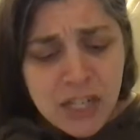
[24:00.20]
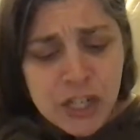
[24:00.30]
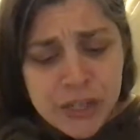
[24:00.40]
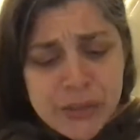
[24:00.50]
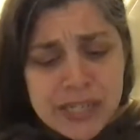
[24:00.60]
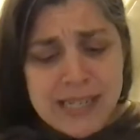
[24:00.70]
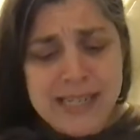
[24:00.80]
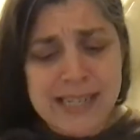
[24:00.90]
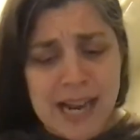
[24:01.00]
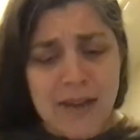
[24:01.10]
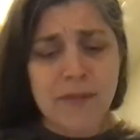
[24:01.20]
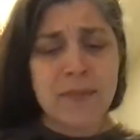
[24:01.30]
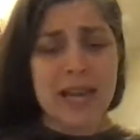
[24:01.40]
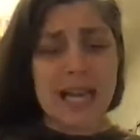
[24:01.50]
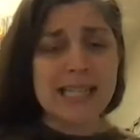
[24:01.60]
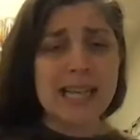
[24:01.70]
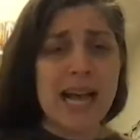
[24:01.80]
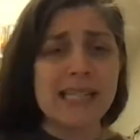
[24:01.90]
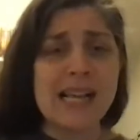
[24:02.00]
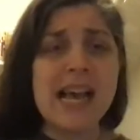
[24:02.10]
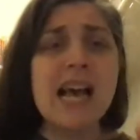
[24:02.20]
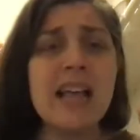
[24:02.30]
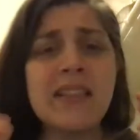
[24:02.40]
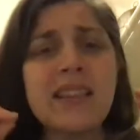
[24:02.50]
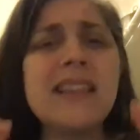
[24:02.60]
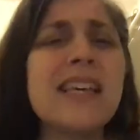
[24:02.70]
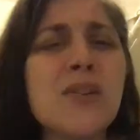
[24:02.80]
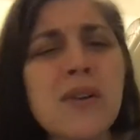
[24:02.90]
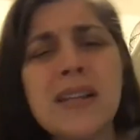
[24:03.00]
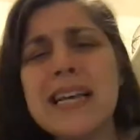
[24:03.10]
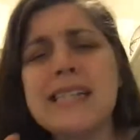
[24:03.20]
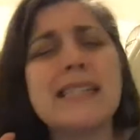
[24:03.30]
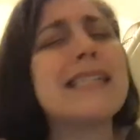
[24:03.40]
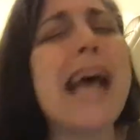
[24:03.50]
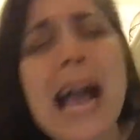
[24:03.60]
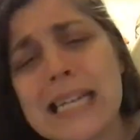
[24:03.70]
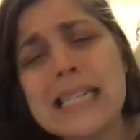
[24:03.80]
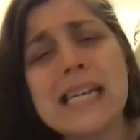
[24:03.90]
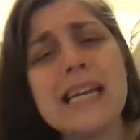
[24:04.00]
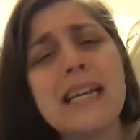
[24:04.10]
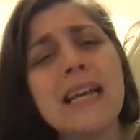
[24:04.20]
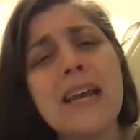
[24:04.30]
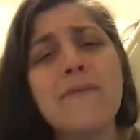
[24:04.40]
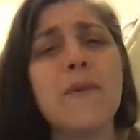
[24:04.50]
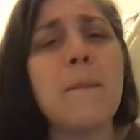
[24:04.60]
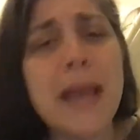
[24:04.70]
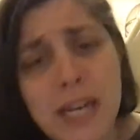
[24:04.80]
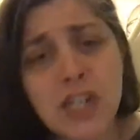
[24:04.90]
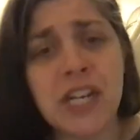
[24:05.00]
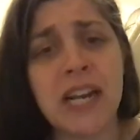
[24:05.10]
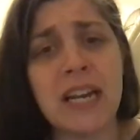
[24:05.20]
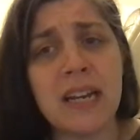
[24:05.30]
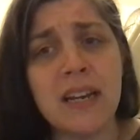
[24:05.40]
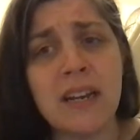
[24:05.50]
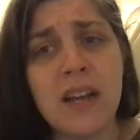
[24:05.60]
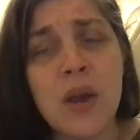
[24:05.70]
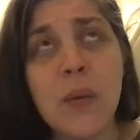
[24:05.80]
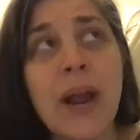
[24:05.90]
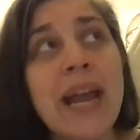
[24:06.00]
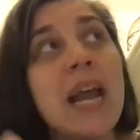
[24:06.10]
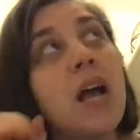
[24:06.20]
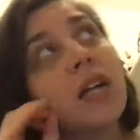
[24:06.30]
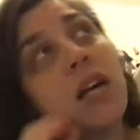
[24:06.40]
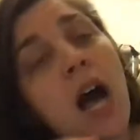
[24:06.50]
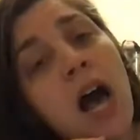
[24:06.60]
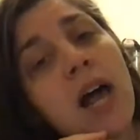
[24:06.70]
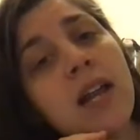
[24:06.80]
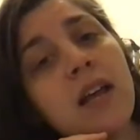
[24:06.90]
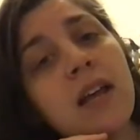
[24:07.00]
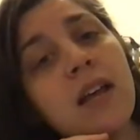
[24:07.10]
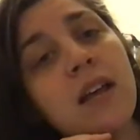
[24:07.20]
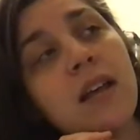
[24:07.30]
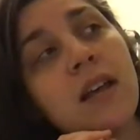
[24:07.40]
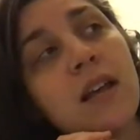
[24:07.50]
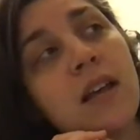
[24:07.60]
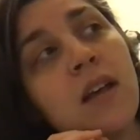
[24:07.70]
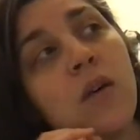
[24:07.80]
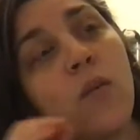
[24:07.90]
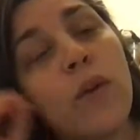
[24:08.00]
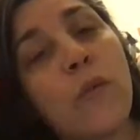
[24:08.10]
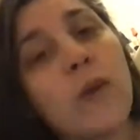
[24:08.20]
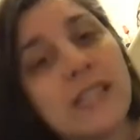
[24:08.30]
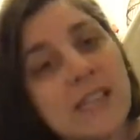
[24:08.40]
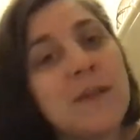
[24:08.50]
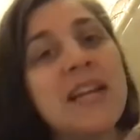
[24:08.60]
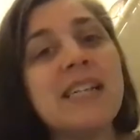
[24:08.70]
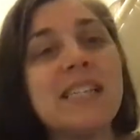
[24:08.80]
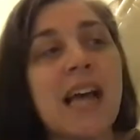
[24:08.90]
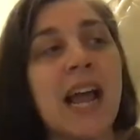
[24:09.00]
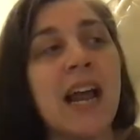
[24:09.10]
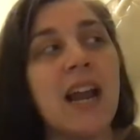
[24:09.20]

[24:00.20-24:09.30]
dew to descend from the night skies. The literal exacting information, right? God, with wisdom and insight,